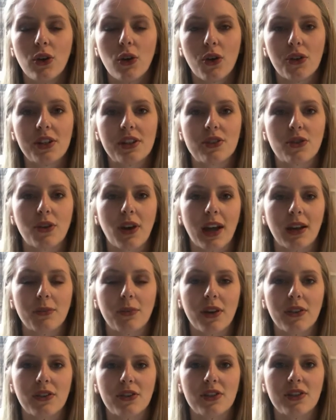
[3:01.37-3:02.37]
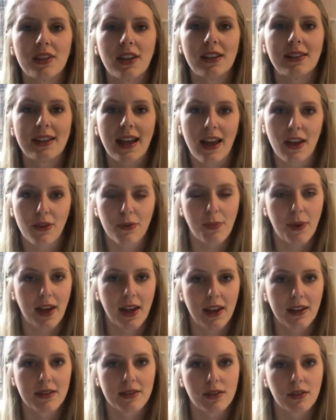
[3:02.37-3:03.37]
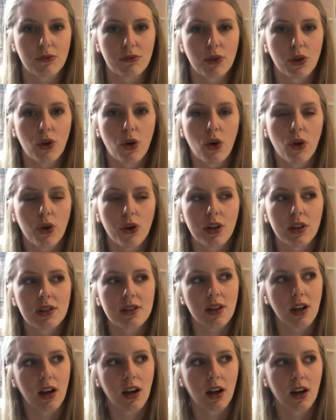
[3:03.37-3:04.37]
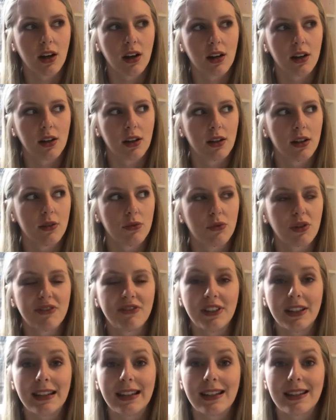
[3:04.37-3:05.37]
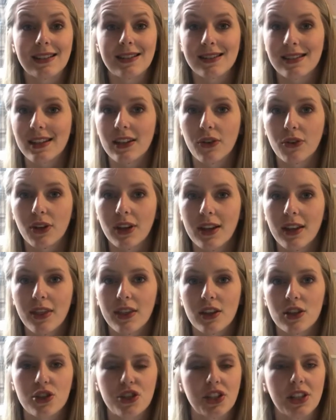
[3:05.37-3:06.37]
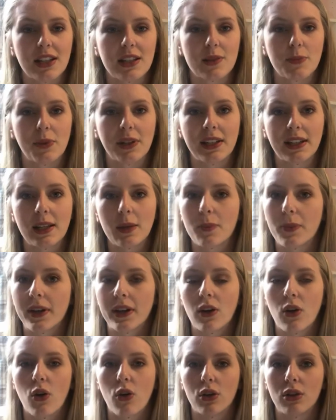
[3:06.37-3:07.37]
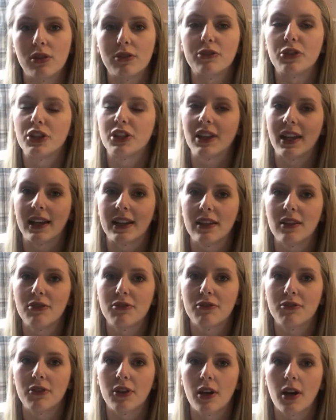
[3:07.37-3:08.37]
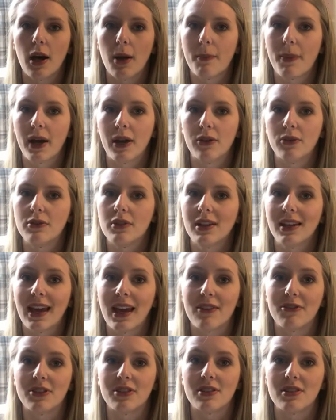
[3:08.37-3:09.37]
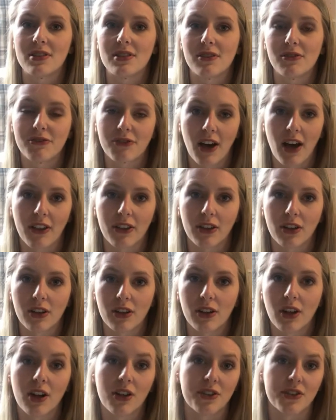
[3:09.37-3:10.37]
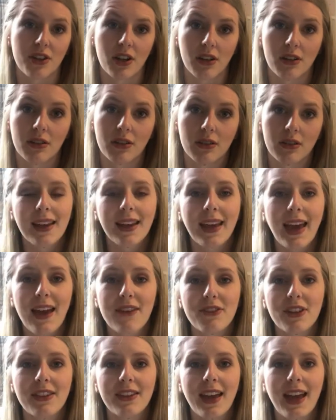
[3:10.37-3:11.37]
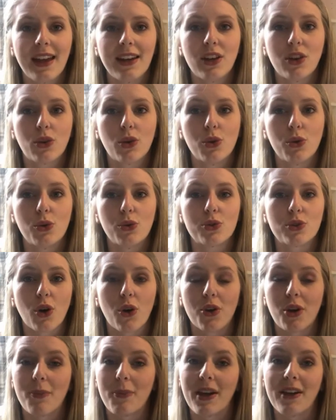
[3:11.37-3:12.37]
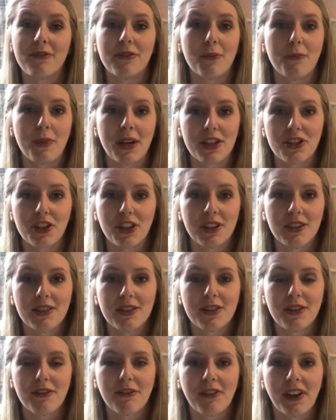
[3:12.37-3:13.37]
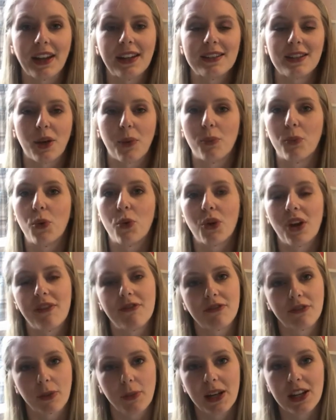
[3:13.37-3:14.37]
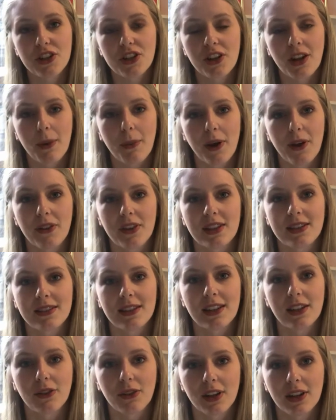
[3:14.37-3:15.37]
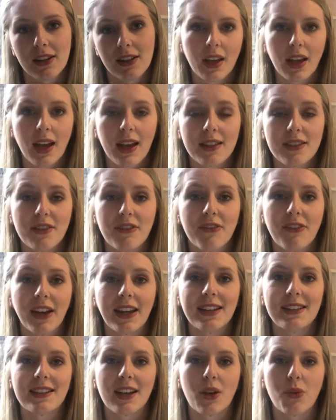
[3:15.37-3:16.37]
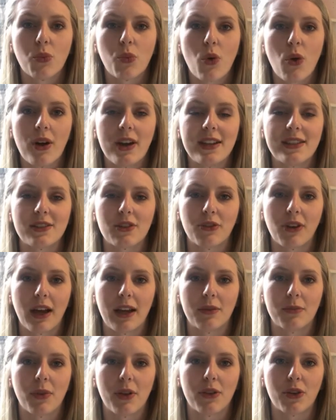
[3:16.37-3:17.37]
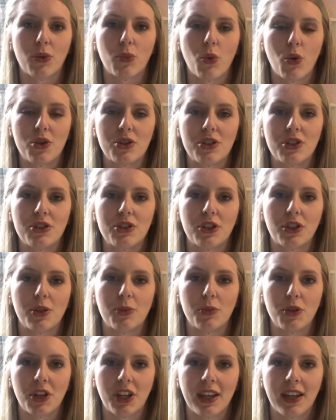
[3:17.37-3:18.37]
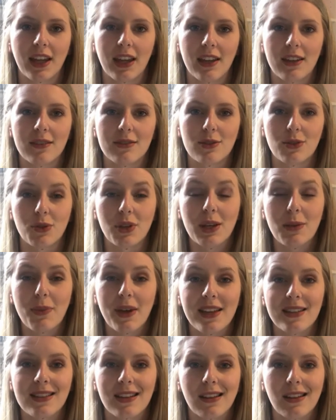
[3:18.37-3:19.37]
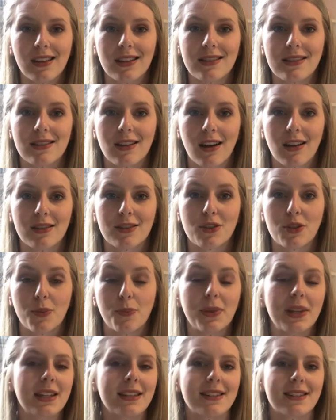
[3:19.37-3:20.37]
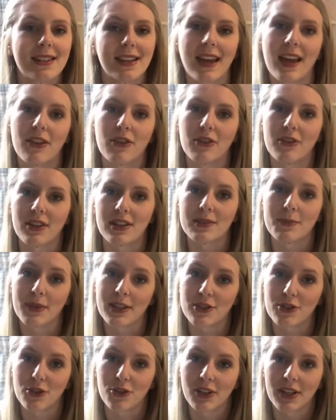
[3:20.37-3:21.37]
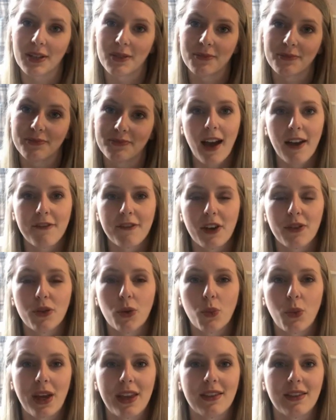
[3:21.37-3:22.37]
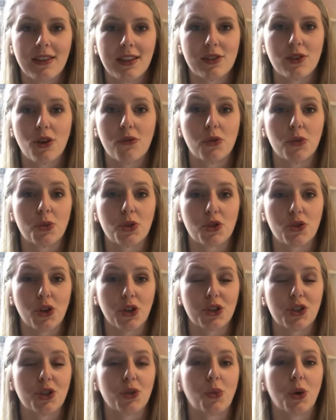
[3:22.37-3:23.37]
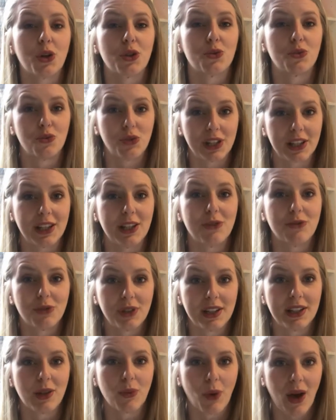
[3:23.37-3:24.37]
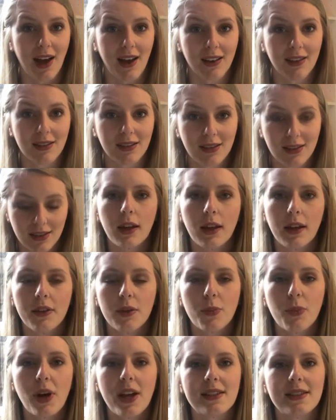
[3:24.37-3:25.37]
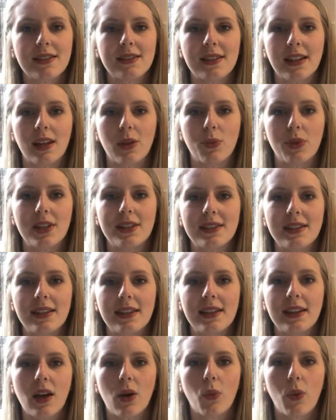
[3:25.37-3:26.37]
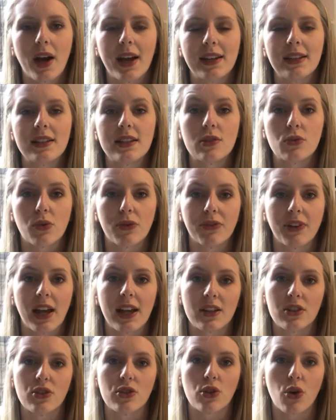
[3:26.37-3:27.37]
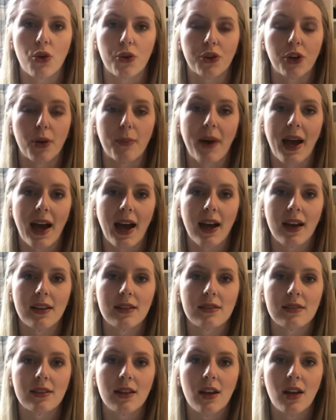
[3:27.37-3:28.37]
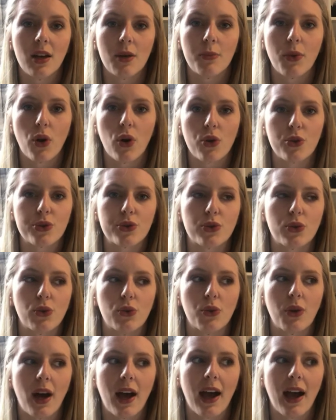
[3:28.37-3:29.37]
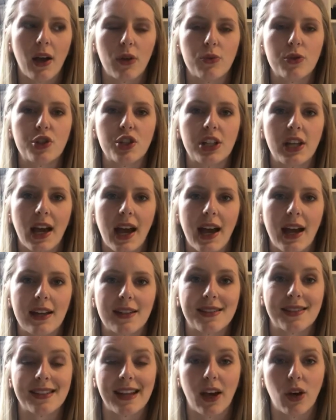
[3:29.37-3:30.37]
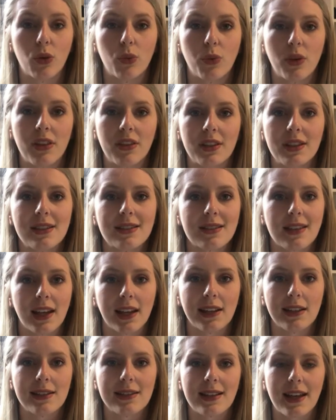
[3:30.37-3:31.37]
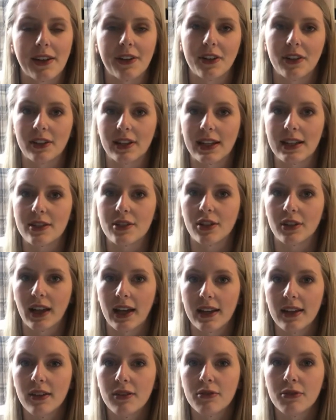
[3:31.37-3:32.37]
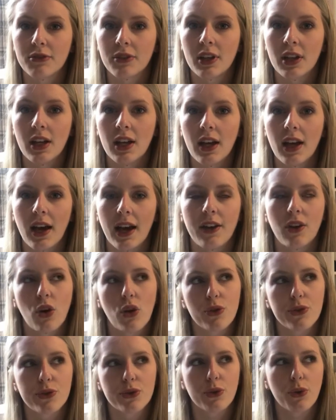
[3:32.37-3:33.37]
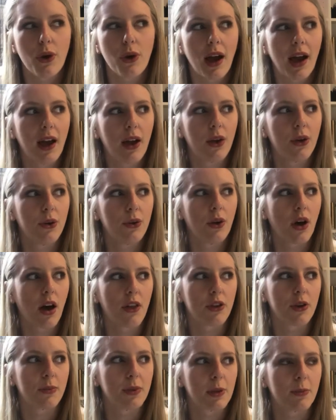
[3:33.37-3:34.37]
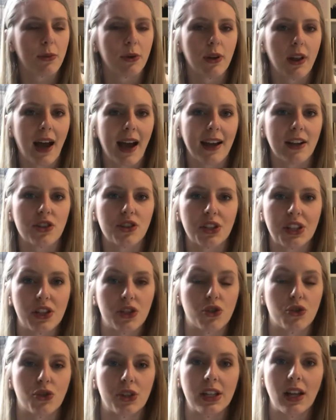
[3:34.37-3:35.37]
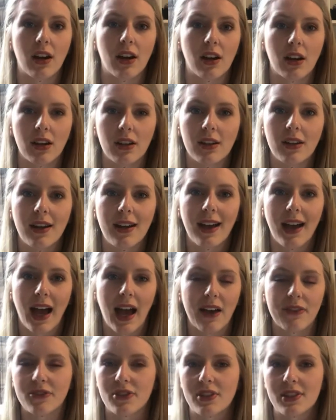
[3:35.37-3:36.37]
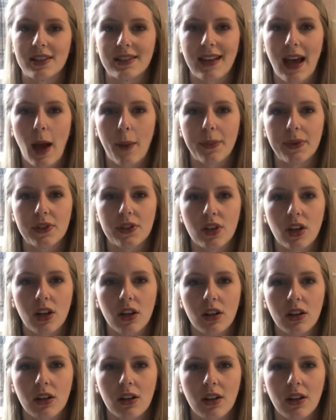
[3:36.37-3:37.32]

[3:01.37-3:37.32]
on his grandmother's deathbed records her revealing a secret that she has been keeping all of her life about Kevin's father, her son. Kevin then goes on a bit of a mission to find out more information about this secret and to find out what his grandmother wanted to communicate. So he basically starts to piece together this mystery. I found the way that this novel was structured worked really, really well. In the present day, we see Wang Di's reflections on her past, but also how she has dealt with these things in her later life, and also how other people actually treat her after this has happened to her,